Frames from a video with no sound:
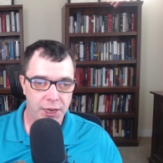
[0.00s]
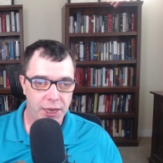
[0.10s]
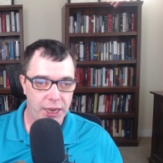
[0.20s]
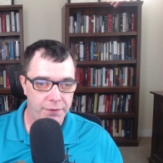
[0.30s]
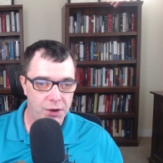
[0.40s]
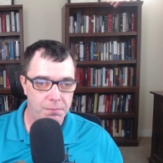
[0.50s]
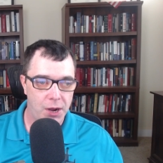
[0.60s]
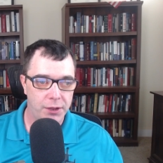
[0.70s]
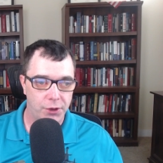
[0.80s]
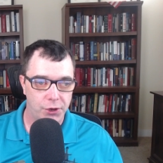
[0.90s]
even
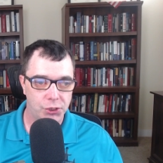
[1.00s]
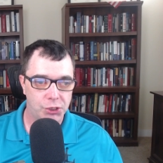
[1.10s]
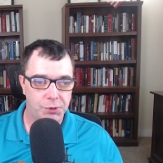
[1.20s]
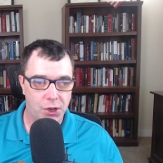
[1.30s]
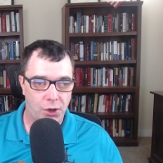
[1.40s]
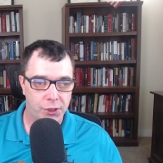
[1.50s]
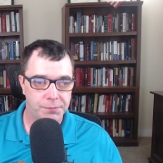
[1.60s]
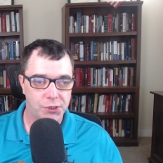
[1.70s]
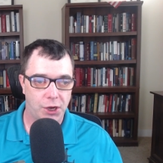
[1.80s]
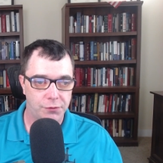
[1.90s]
among those who would call
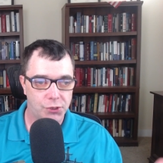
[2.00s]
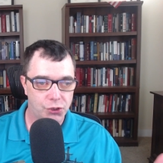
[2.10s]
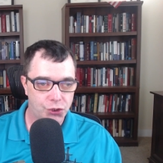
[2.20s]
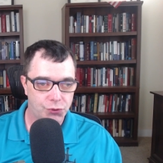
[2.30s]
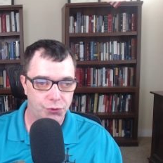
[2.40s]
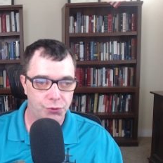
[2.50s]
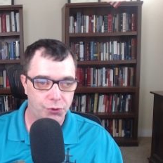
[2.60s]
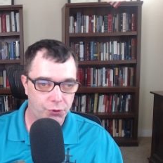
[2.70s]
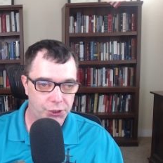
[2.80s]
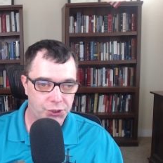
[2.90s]
themselves true
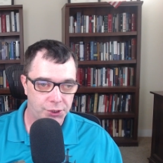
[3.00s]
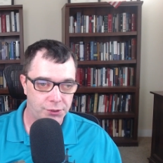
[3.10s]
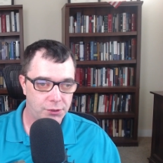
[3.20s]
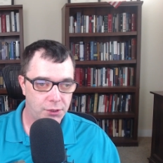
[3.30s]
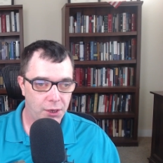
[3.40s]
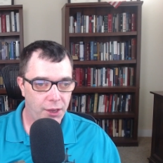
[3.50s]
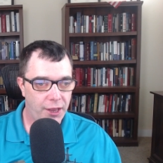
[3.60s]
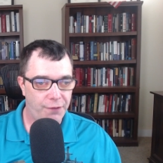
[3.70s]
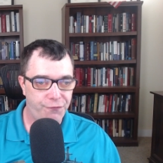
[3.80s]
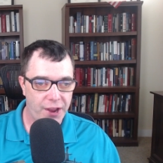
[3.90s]
Christians.
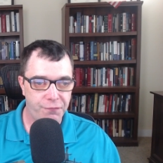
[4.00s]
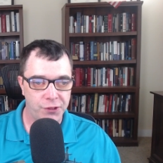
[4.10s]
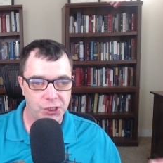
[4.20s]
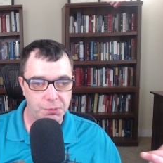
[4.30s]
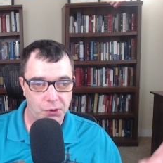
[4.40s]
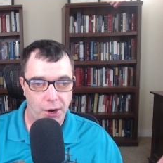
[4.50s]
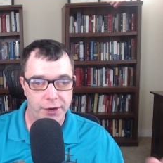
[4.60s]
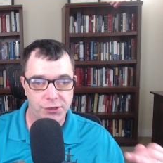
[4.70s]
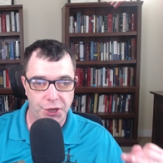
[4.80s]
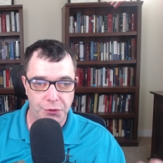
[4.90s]
If faithfulness
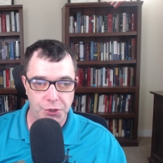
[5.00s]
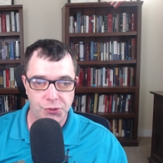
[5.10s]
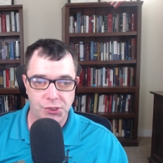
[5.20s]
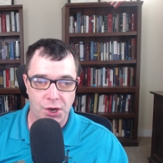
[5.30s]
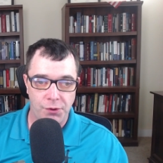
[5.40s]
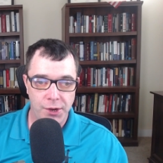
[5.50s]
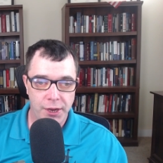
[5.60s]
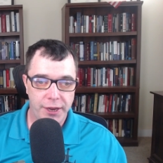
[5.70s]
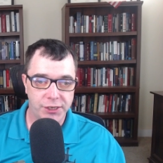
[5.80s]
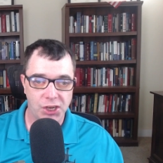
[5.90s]
requires that you do so,
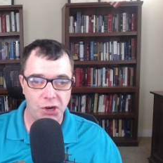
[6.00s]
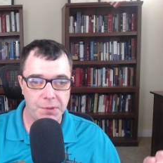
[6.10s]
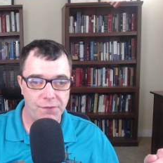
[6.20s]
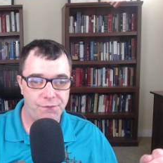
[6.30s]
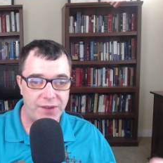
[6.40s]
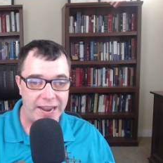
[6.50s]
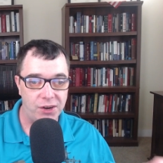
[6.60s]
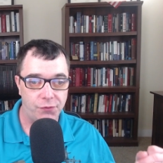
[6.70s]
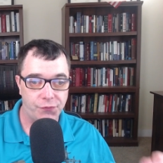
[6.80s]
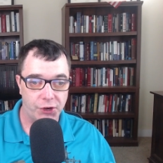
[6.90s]
it's going to be
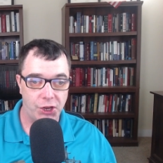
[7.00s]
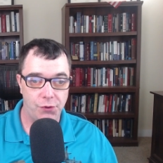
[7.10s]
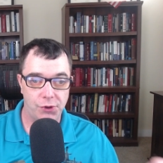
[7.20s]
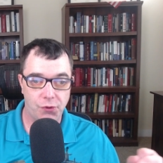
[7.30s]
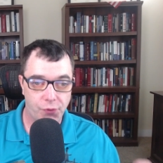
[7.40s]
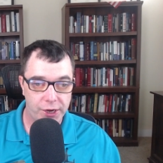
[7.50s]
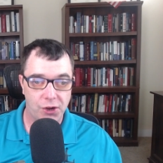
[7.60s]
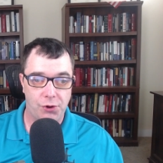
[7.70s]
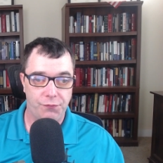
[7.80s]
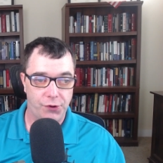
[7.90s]
vital for you,
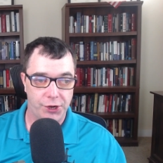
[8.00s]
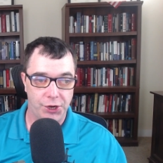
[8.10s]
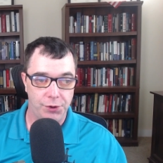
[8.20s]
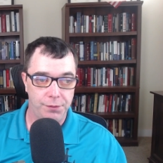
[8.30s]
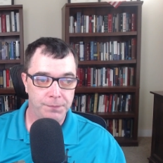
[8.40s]
critical for you,